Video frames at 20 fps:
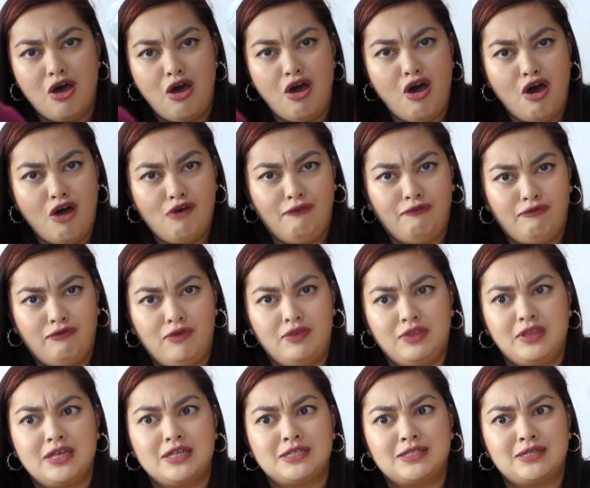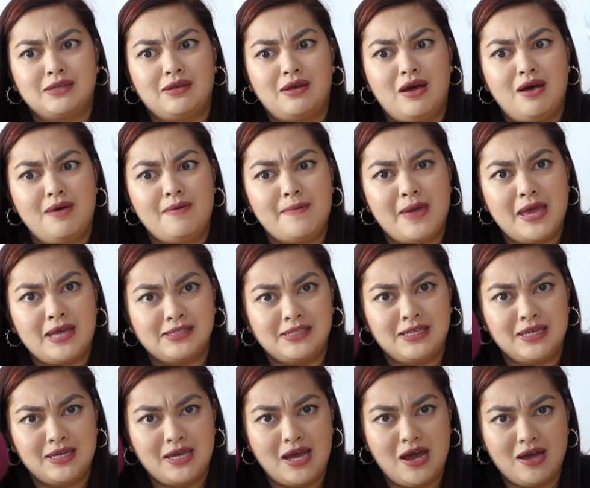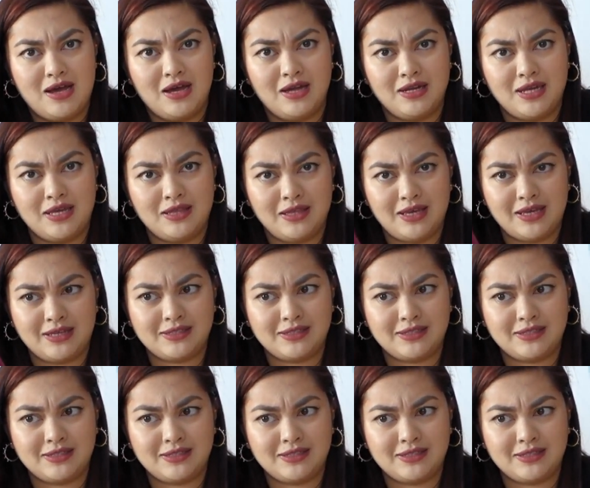of this amazing yarn in the